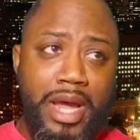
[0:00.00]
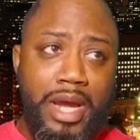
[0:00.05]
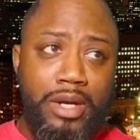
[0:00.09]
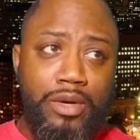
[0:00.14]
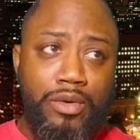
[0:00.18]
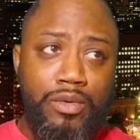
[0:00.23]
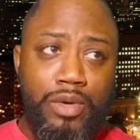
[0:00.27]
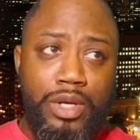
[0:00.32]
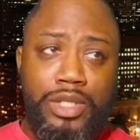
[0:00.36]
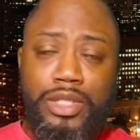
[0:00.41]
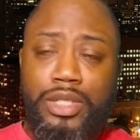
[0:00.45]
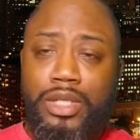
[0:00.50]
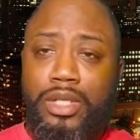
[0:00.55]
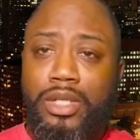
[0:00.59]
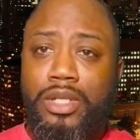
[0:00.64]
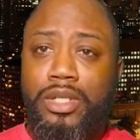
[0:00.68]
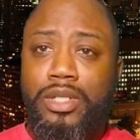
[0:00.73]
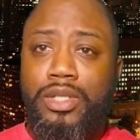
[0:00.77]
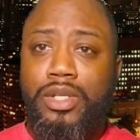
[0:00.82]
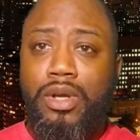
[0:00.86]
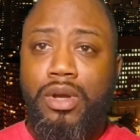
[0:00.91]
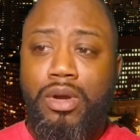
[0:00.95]
black
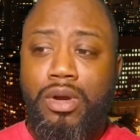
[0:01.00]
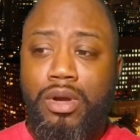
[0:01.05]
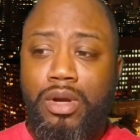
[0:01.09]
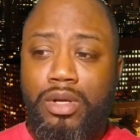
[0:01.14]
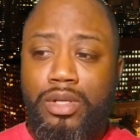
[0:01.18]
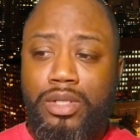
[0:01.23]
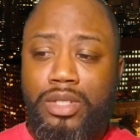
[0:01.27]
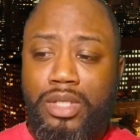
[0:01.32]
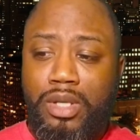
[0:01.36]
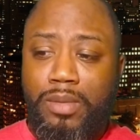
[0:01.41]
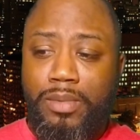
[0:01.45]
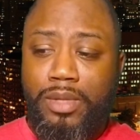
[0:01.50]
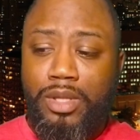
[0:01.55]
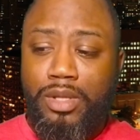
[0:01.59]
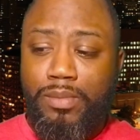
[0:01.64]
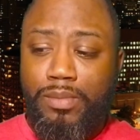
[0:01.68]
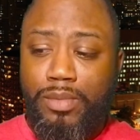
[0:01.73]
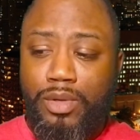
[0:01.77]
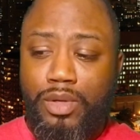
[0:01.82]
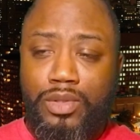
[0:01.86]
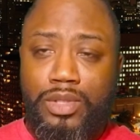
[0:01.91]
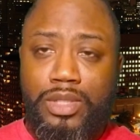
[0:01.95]
Christians are
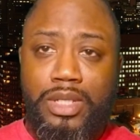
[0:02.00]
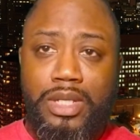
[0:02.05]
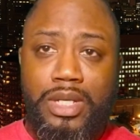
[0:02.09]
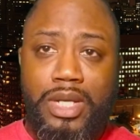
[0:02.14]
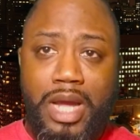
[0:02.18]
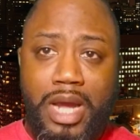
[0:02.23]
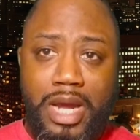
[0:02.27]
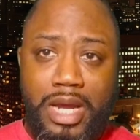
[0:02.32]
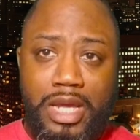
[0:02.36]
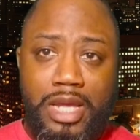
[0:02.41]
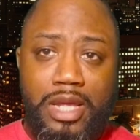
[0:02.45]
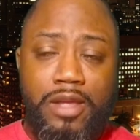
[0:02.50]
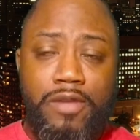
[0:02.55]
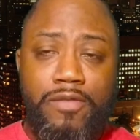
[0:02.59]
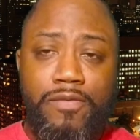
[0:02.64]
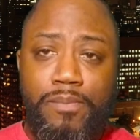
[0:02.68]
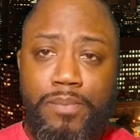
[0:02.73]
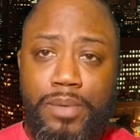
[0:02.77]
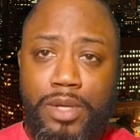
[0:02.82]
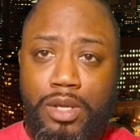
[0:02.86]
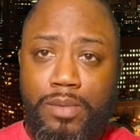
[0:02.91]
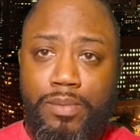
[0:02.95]
some of the most
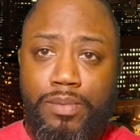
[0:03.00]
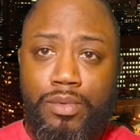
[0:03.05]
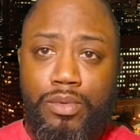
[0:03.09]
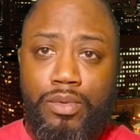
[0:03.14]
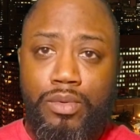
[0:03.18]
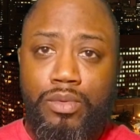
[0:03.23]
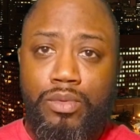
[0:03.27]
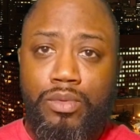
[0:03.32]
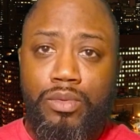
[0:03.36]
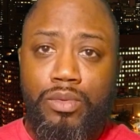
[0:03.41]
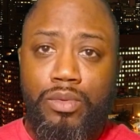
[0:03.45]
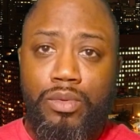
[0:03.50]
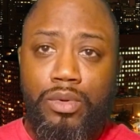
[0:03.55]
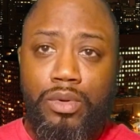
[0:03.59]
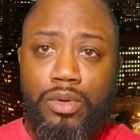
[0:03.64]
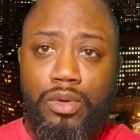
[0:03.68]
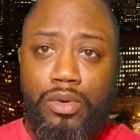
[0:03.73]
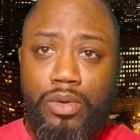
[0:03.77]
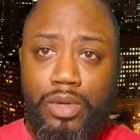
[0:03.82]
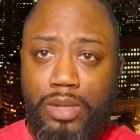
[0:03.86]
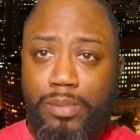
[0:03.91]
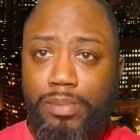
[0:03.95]
naive people
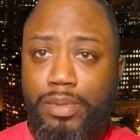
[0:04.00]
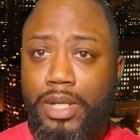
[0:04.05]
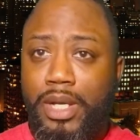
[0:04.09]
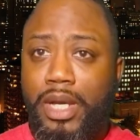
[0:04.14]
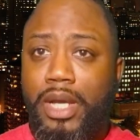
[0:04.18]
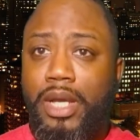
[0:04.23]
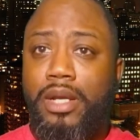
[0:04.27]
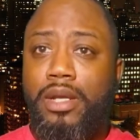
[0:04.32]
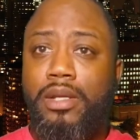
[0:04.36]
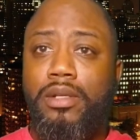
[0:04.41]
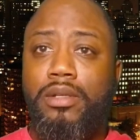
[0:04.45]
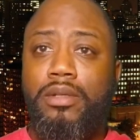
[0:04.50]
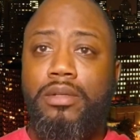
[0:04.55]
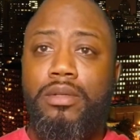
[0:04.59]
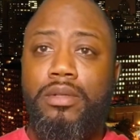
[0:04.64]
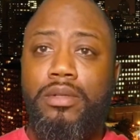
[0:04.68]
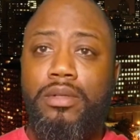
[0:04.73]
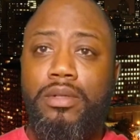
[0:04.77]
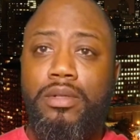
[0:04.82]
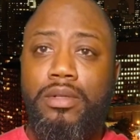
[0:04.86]
on the planet